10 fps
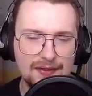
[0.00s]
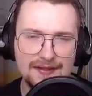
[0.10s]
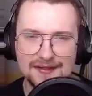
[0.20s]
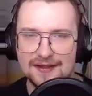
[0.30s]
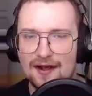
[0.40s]
they're
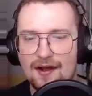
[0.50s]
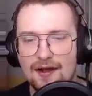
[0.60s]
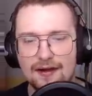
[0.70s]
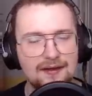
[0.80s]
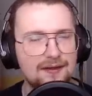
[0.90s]
just
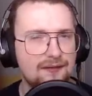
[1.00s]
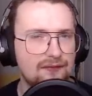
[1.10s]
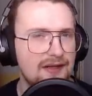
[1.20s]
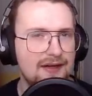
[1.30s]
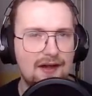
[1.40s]
art. It's
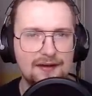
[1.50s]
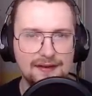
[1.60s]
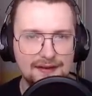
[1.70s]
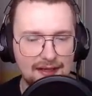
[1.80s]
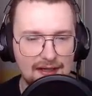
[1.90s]
really hard to
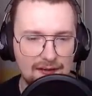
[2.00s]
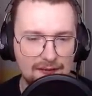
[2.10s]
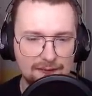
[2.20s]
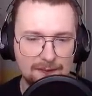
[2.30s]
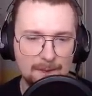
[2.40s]
tell.